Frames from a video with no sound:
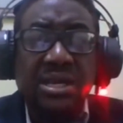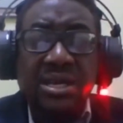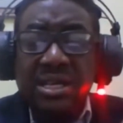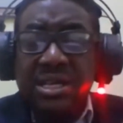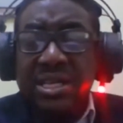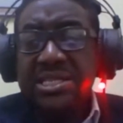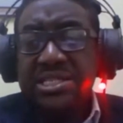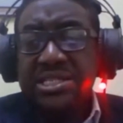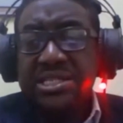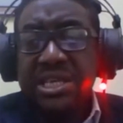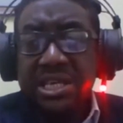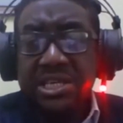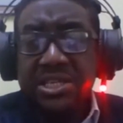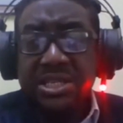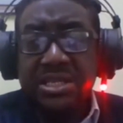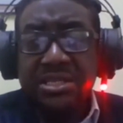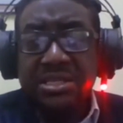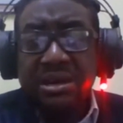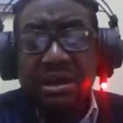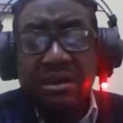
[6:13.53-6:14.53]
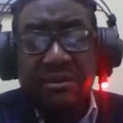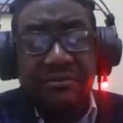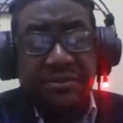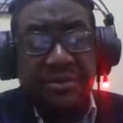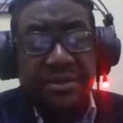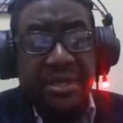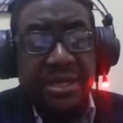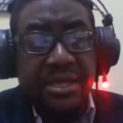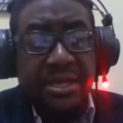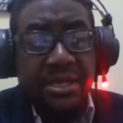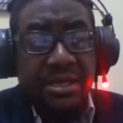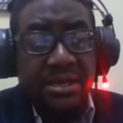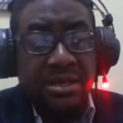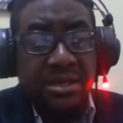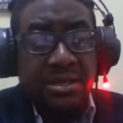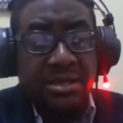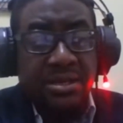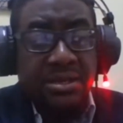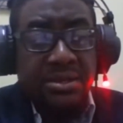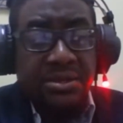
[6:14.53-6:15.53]
earlier stages of these
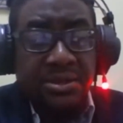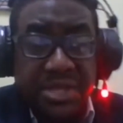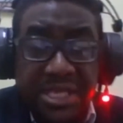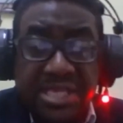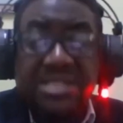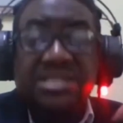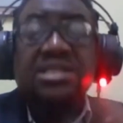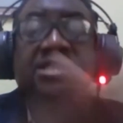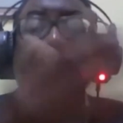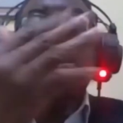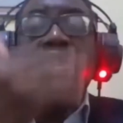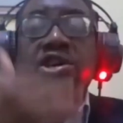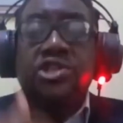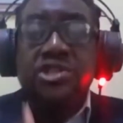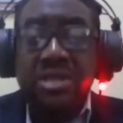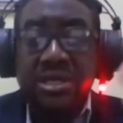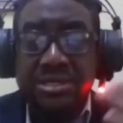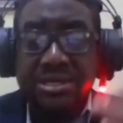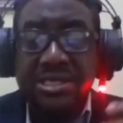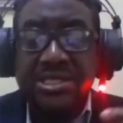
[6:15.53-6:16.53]
discussions.